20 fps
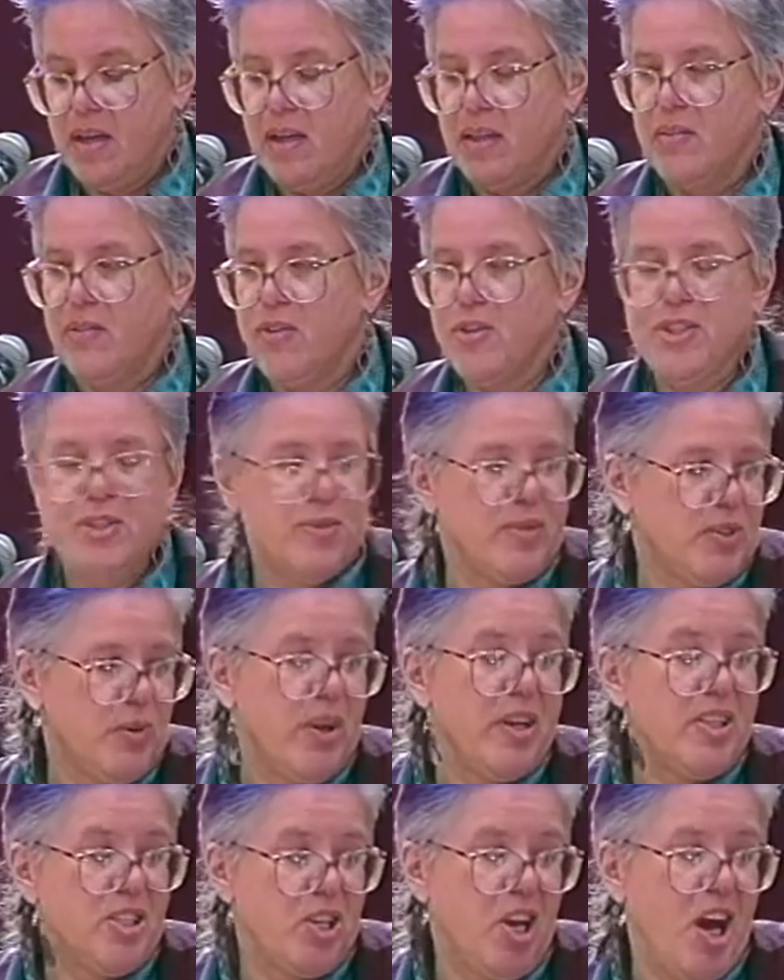The first was
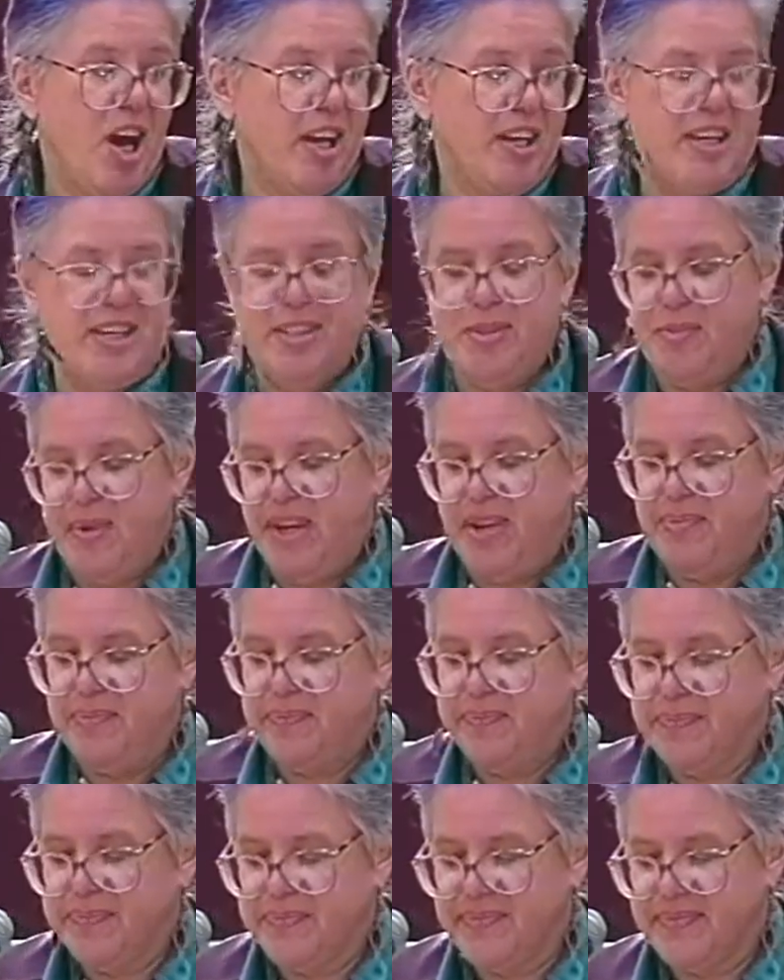quite shocking to me.
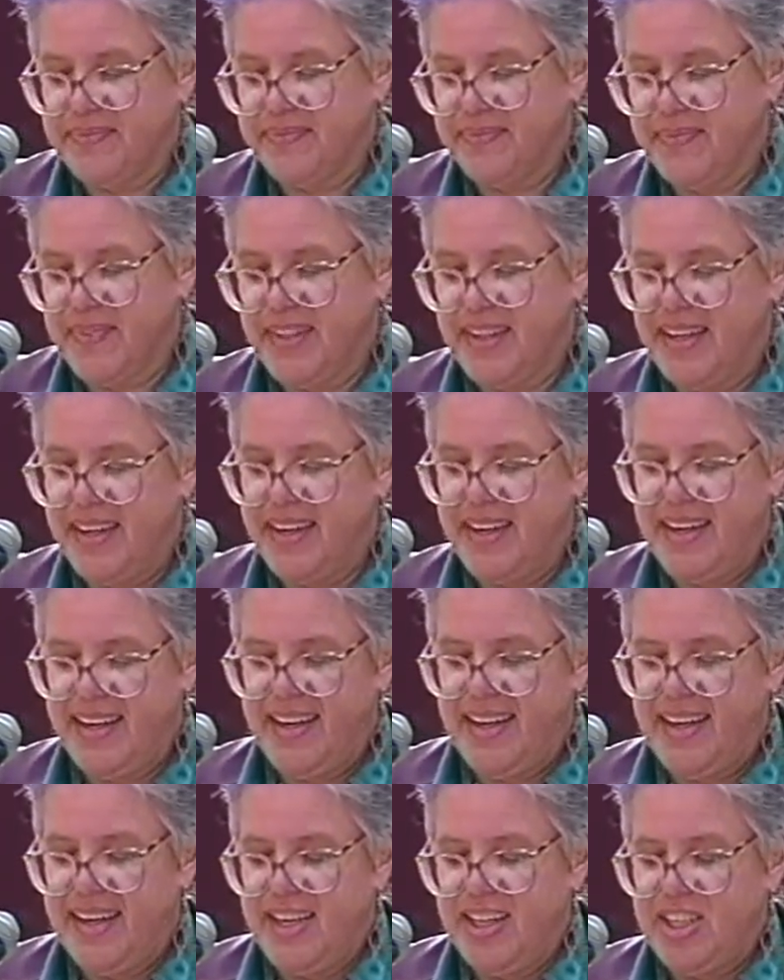
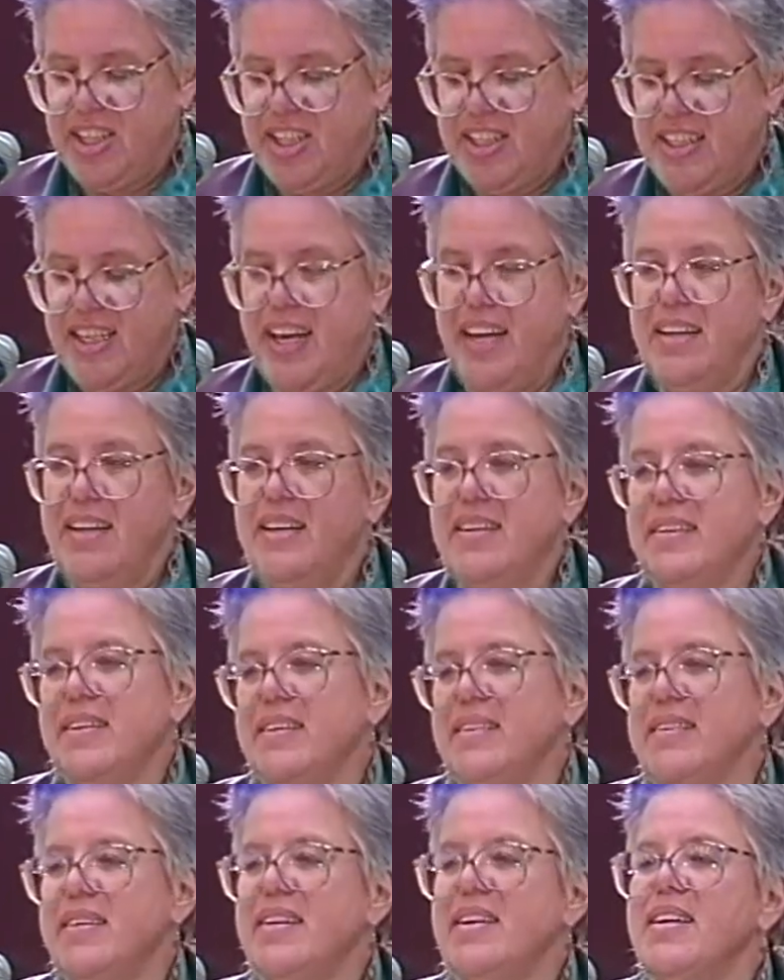She said,
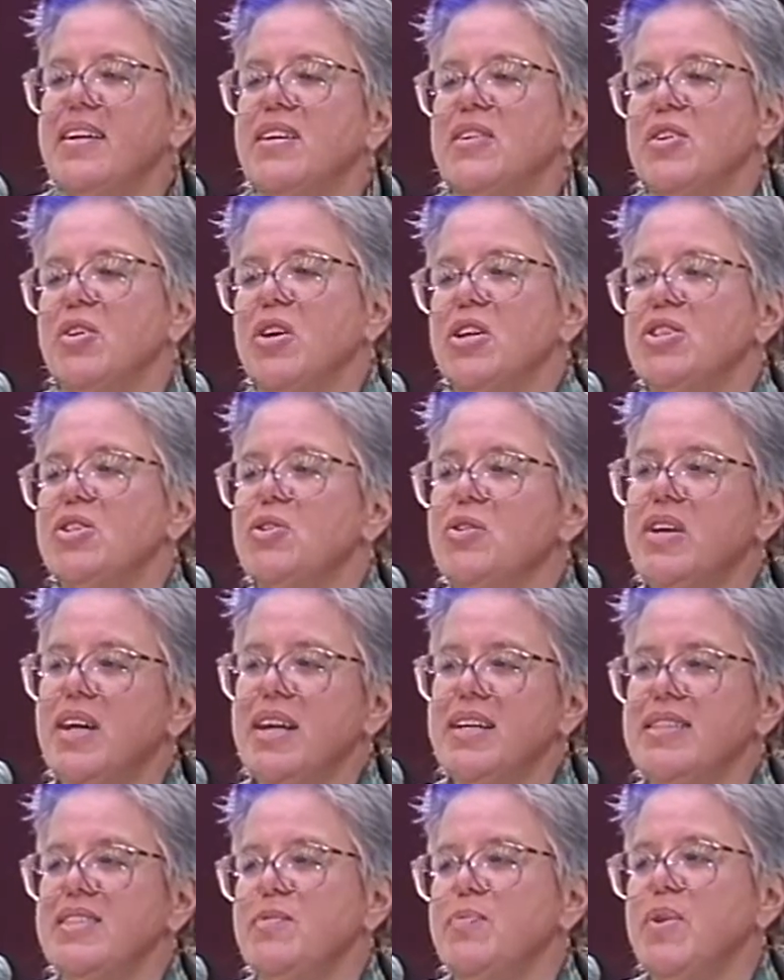"There are two
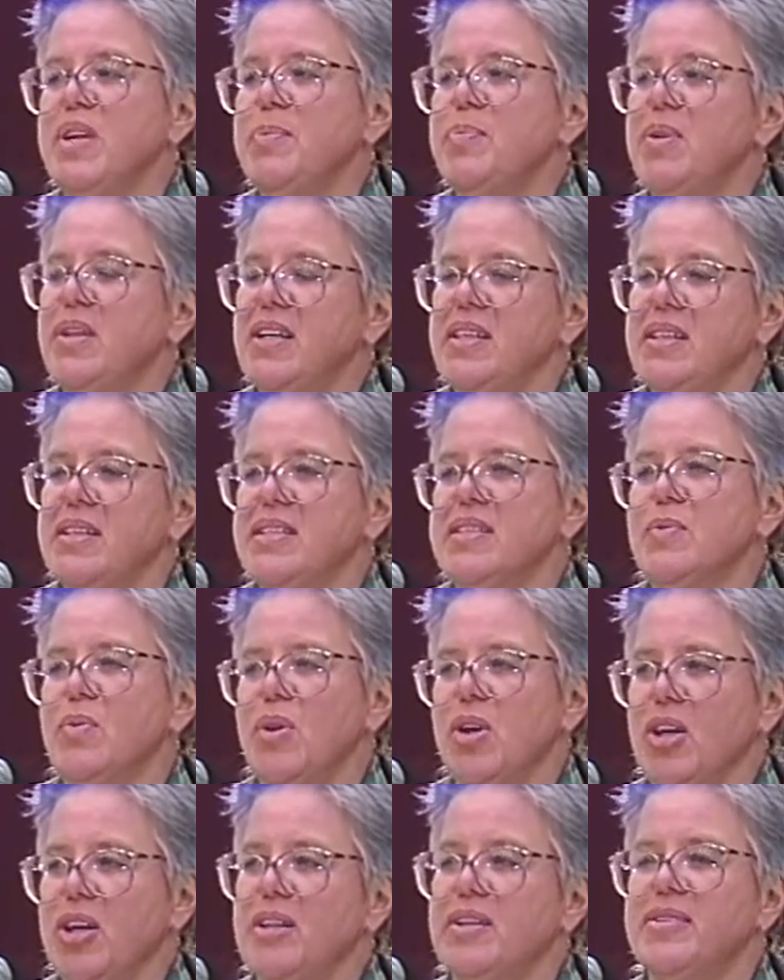kinds of people in this
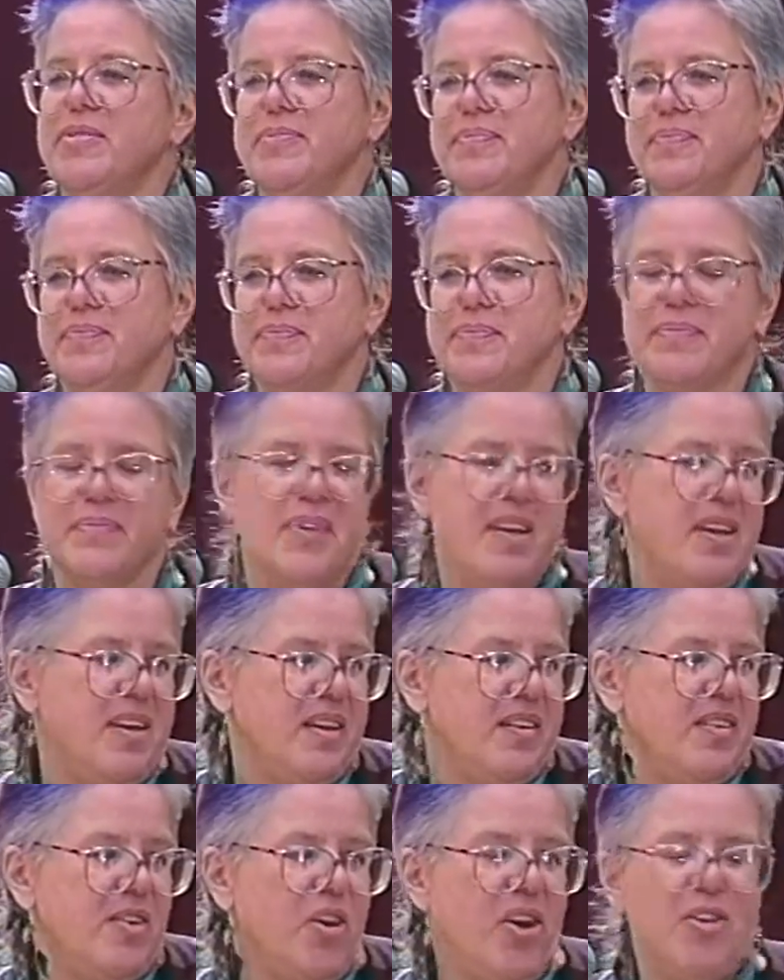world.
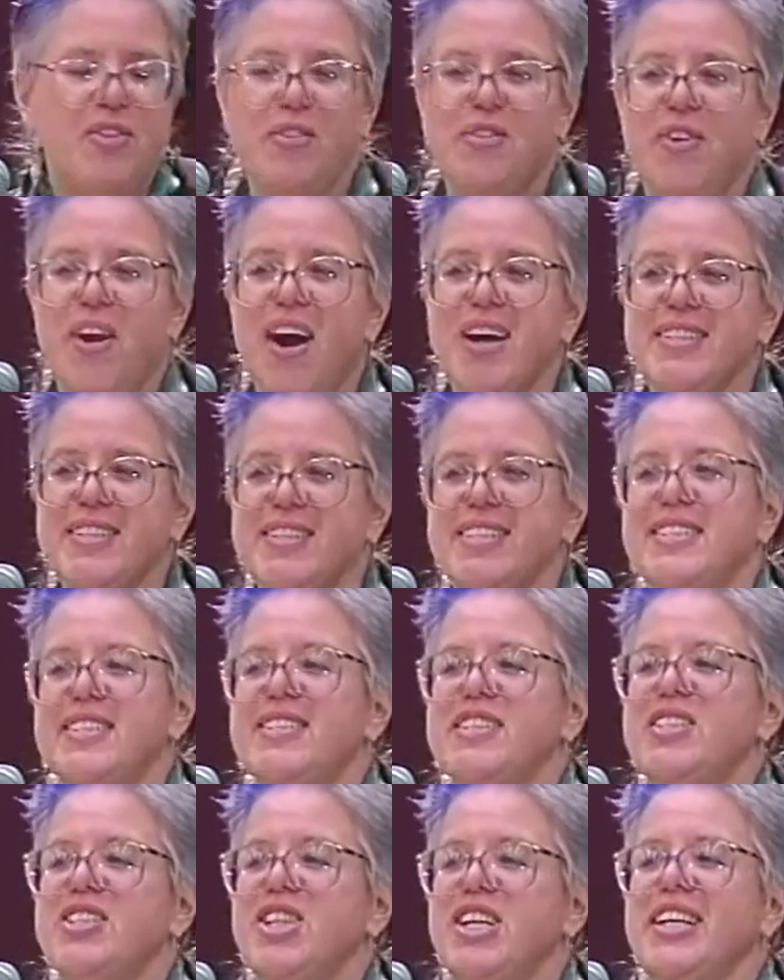There are the foxes
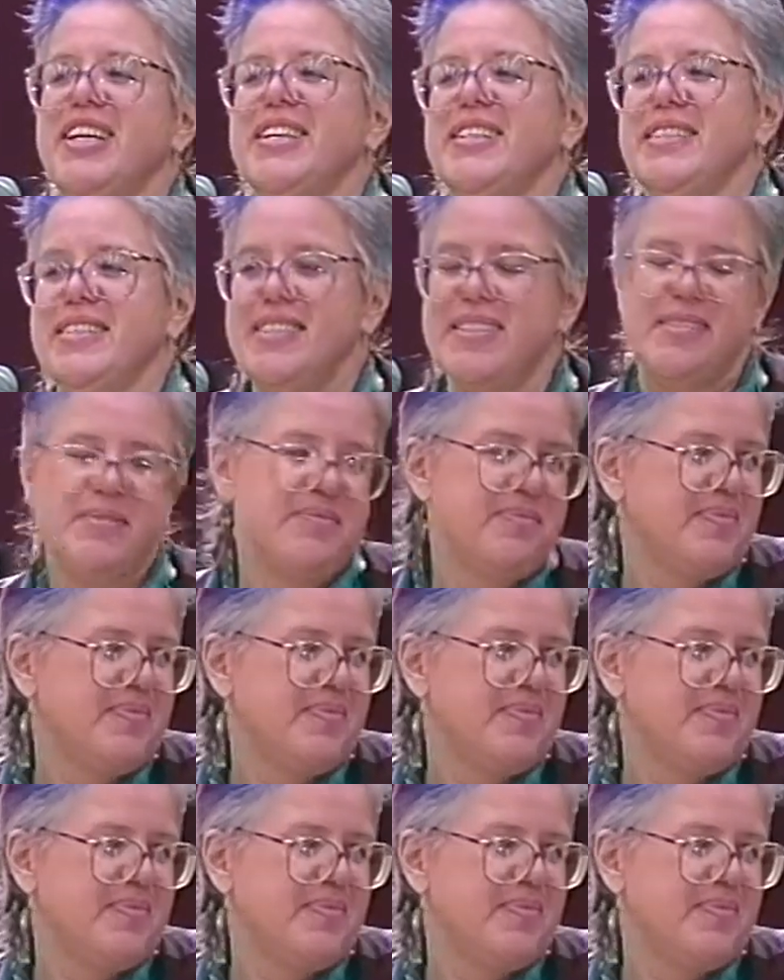and the chickens,